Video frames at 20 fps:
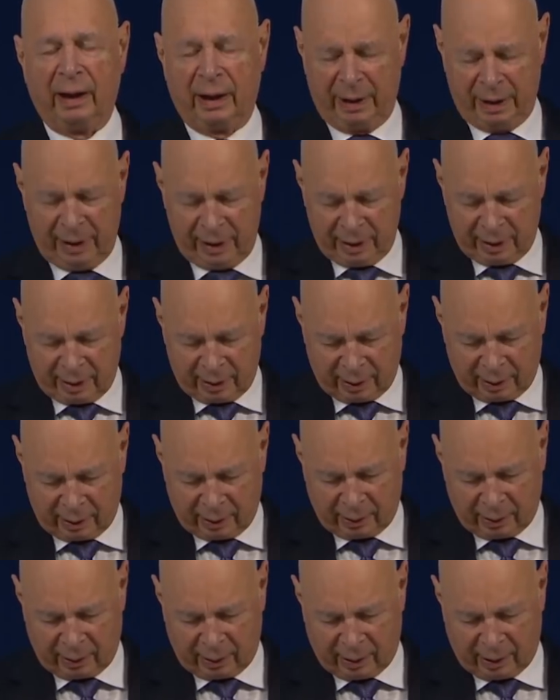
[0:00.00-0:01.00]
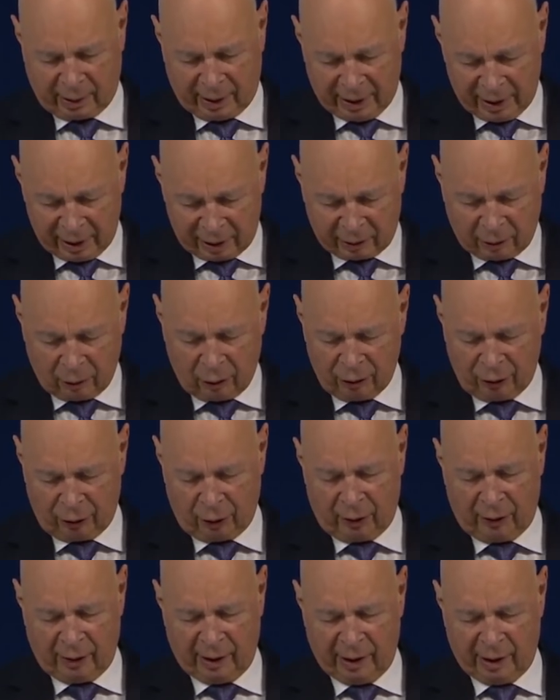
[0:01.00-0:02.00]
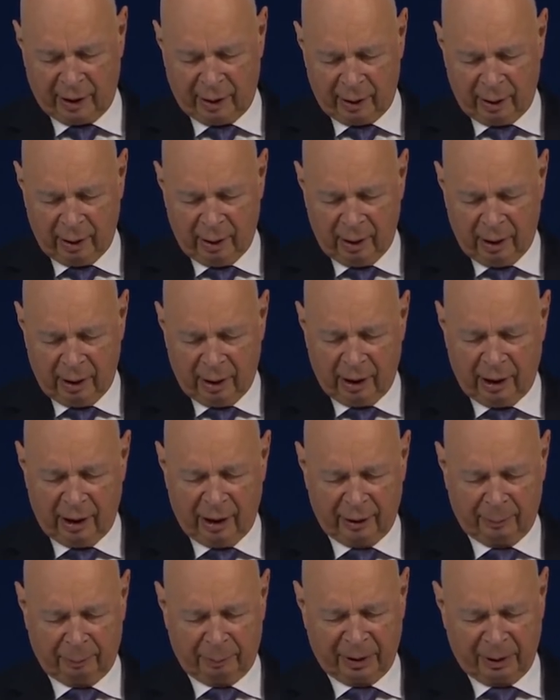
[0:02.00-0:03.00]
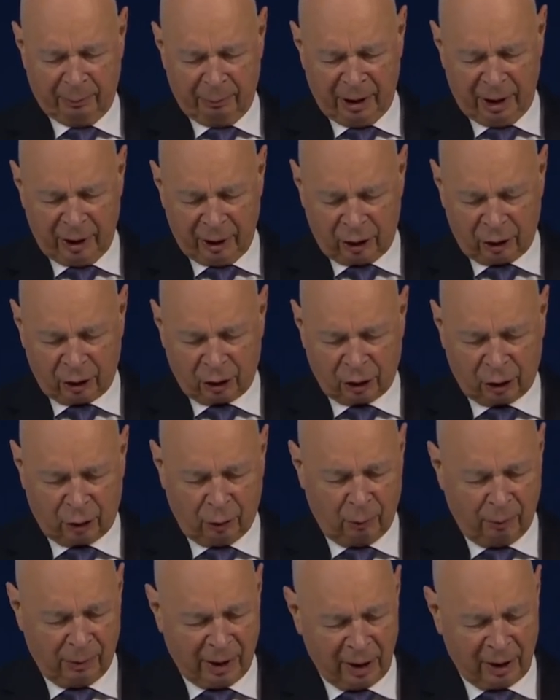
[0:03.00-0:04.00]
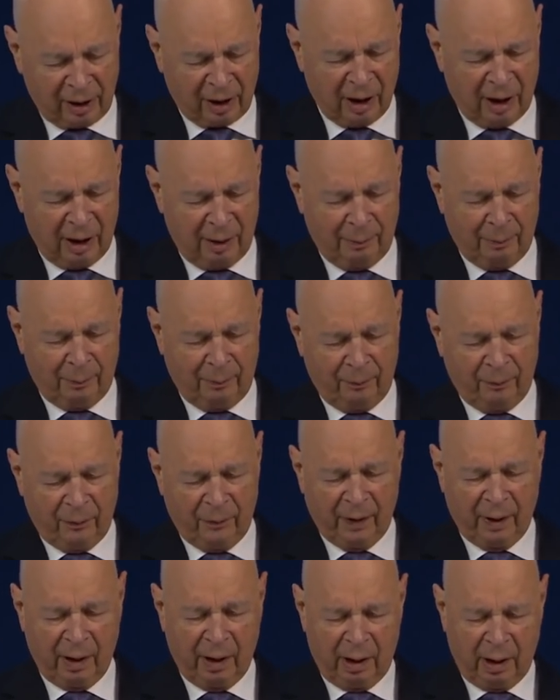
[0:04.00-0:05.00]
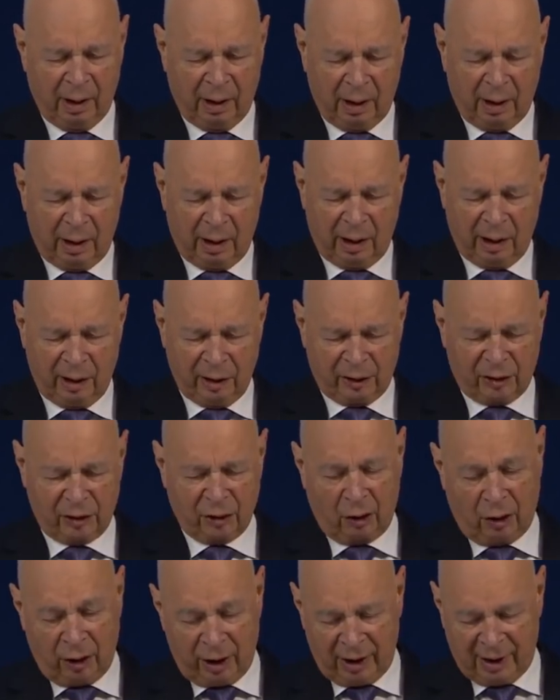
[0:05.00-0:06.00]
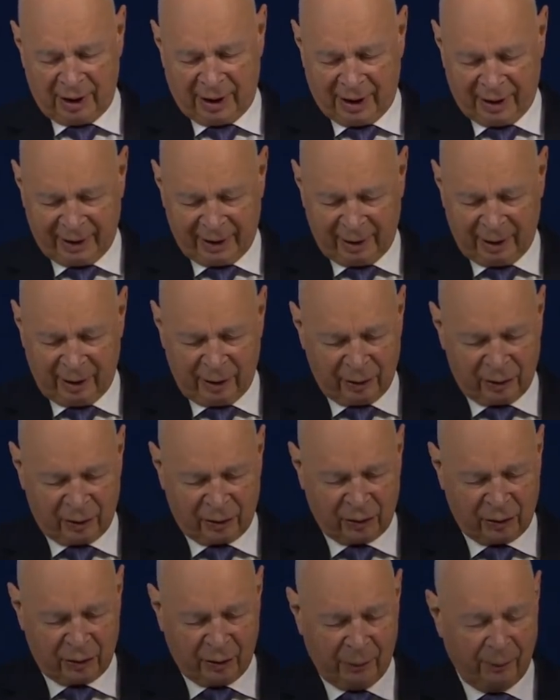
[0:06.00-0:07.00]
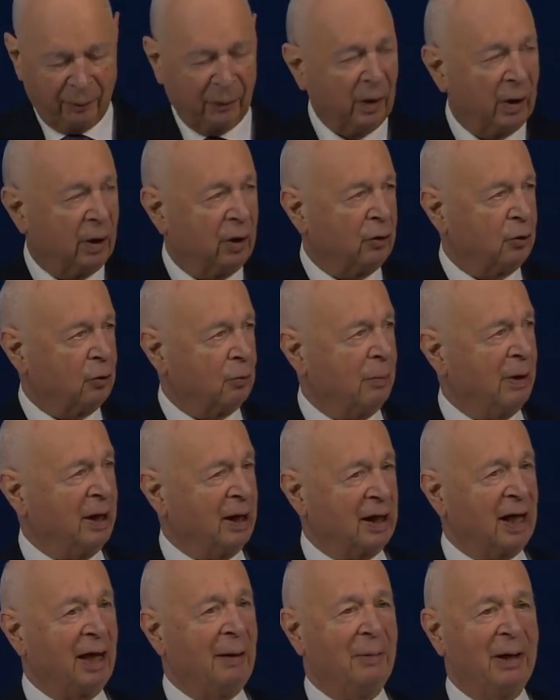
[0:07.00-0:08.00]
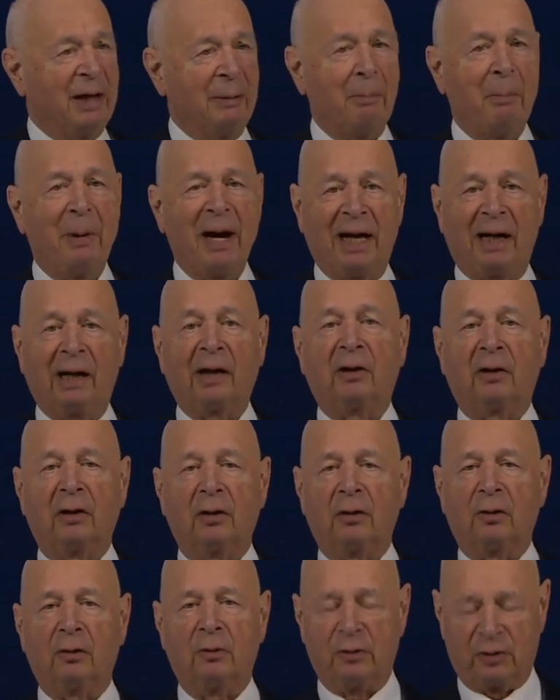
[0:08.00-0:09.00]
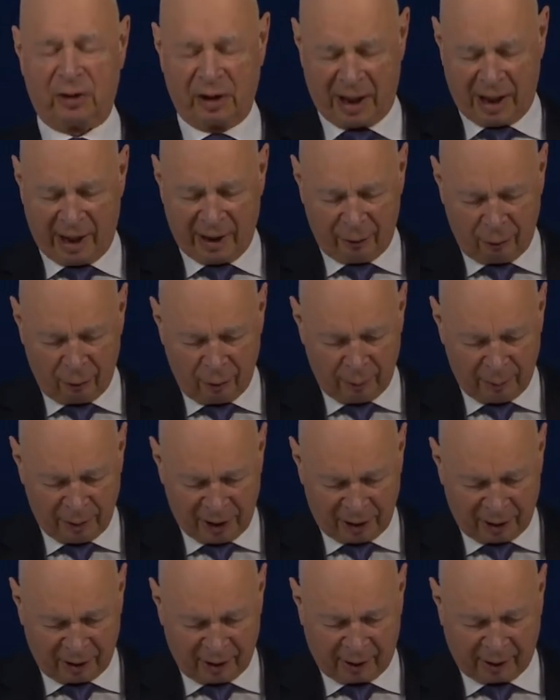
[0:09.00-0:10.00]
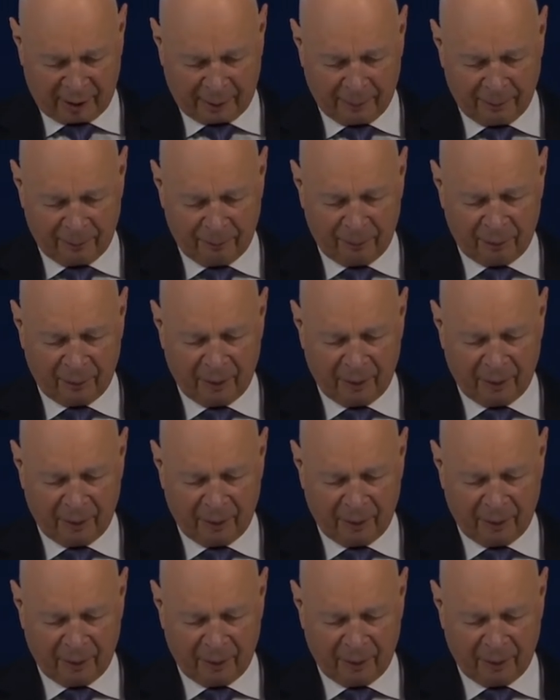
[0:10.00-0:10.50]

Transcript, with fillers: a great honor and privilege to welcome His Royal Highness, to welcome him back to the annual meeting.